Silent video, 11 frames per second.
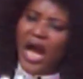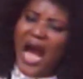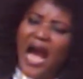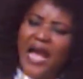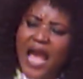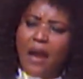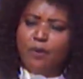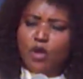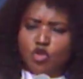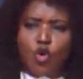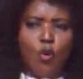are
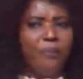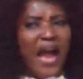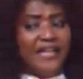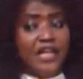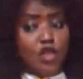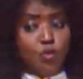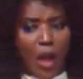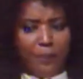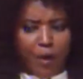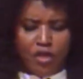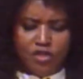able to, by these
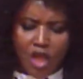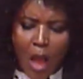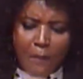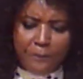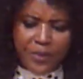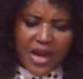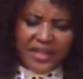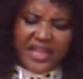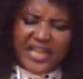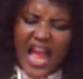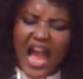weapons, bring
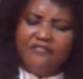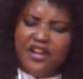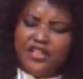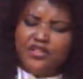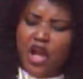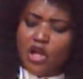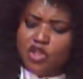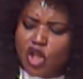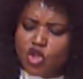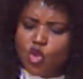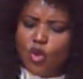in every
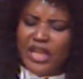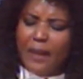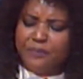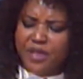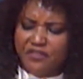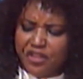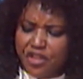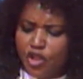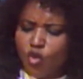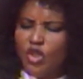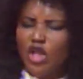thought into
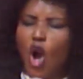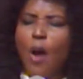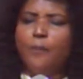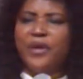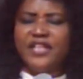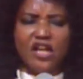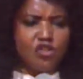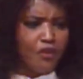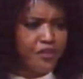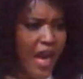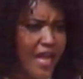captivity to the obedience
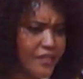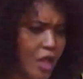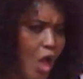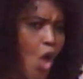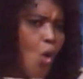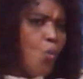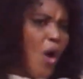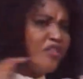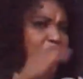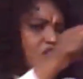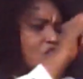of Christ.
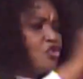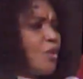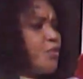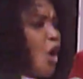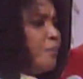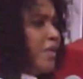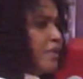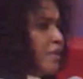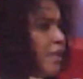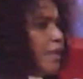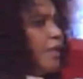What does this scripture
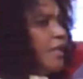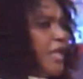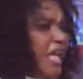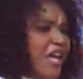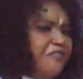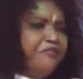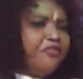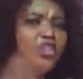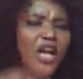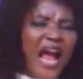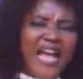mean?
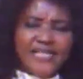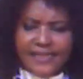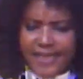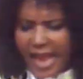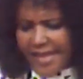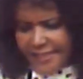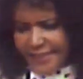If Christ says